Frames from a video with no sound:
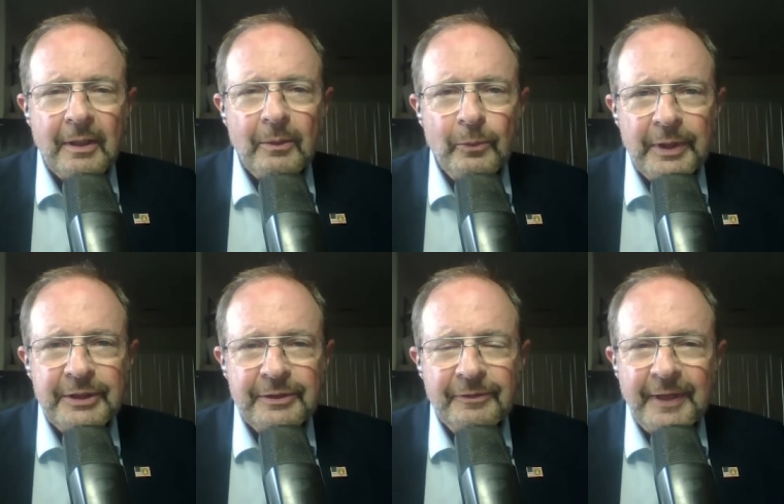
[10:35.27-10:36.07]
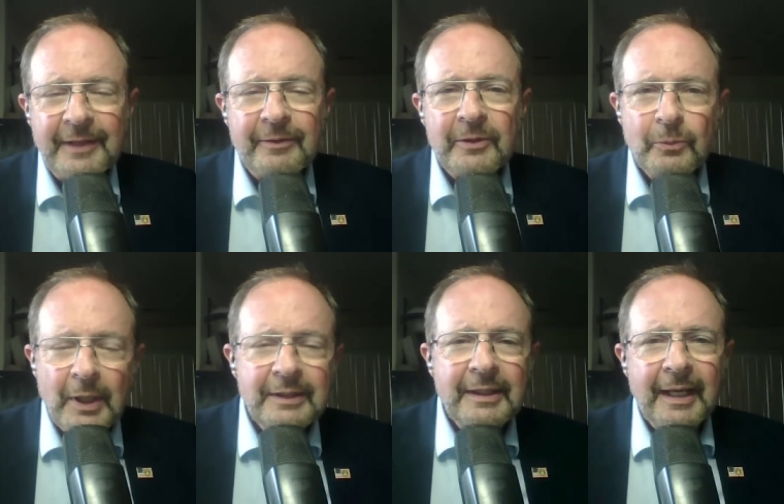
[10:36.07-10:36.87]
which favored
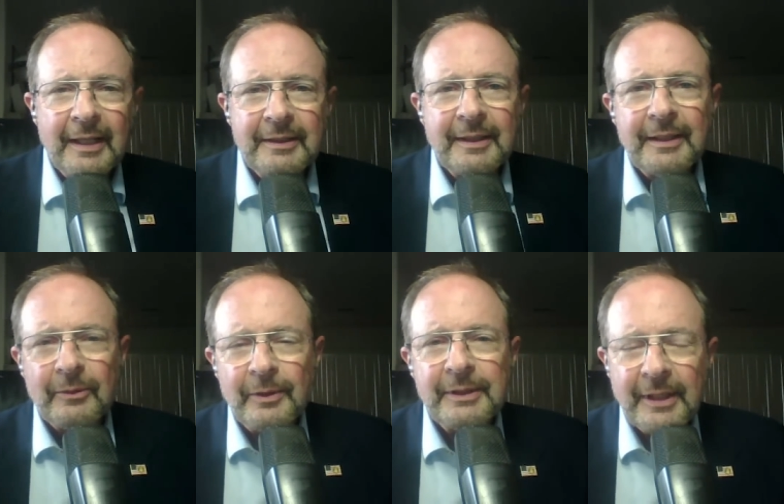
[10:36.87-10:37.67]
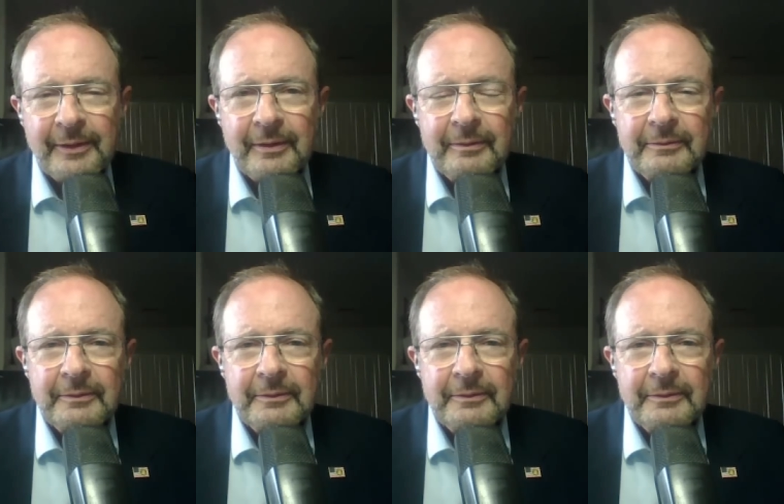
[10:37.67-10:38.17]
one candidate or another,